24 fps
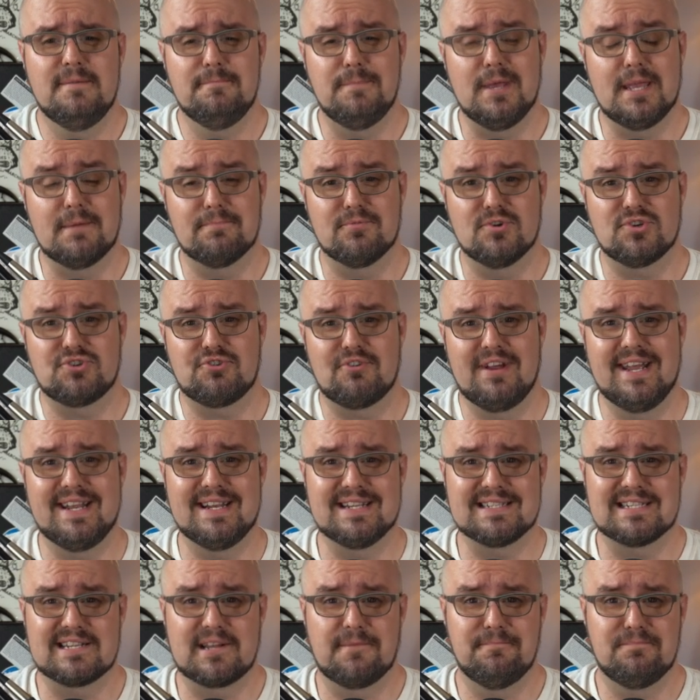being portrayed
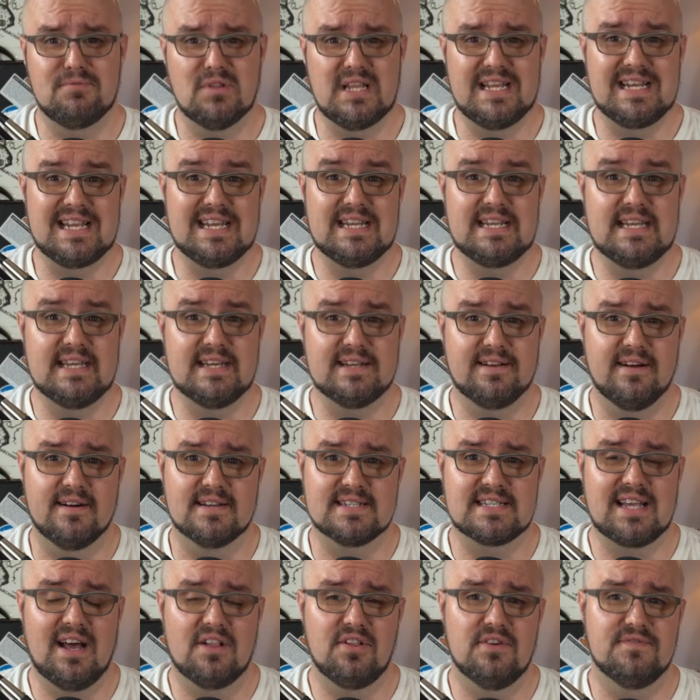as a complete idiot
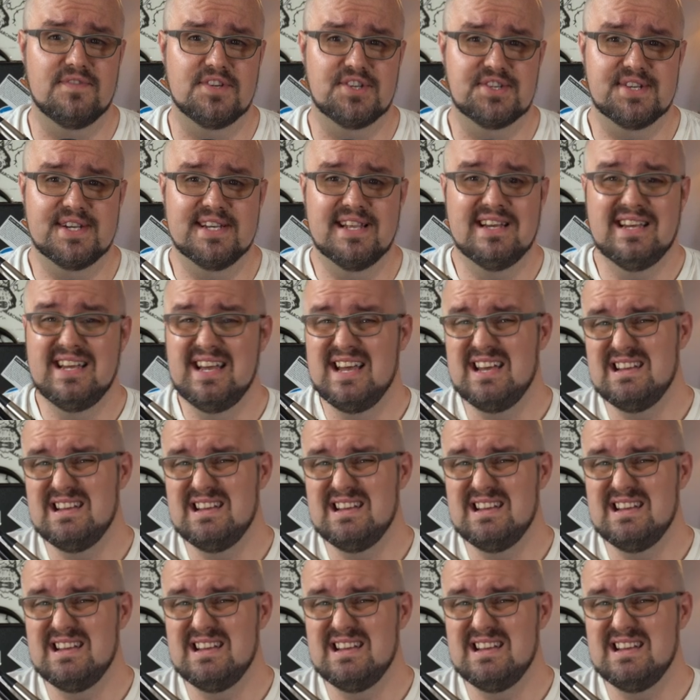on television